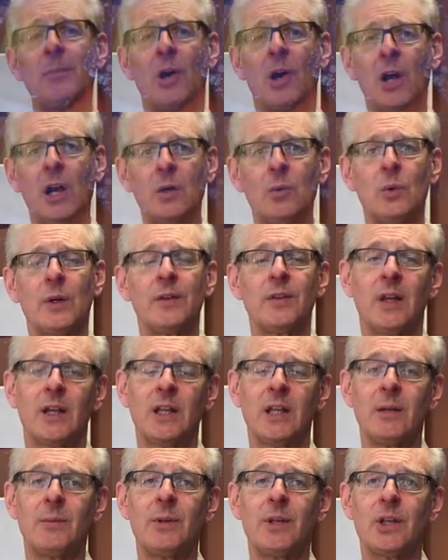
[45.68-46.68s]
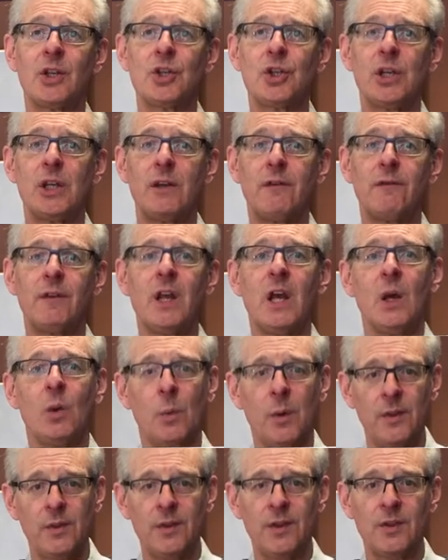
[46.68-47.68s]
of artwork that can be achieved
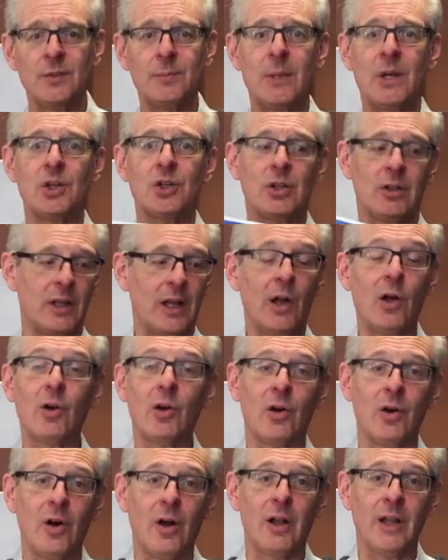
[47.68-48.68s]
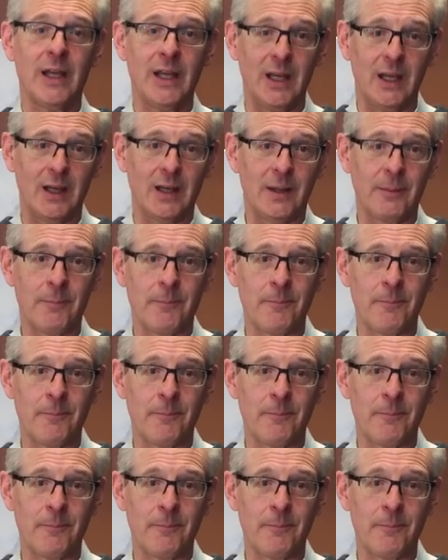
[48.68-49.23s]
with this special alcohol ink.